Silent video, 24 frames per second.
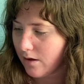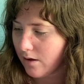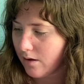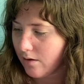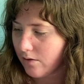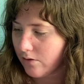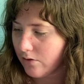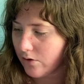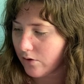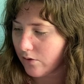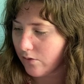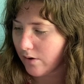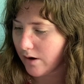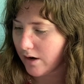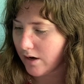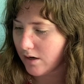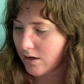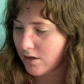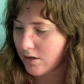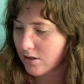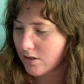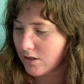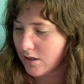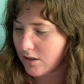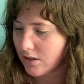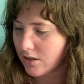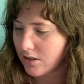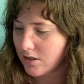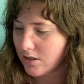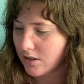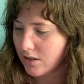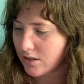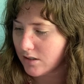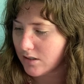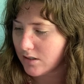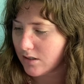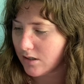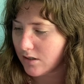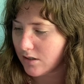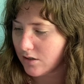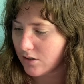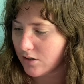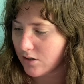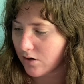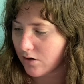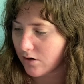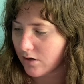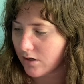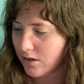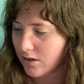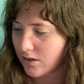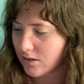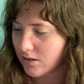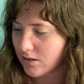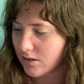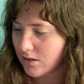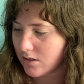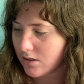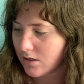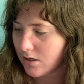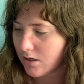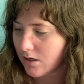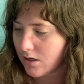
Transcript: The crash and the dust and the darkness.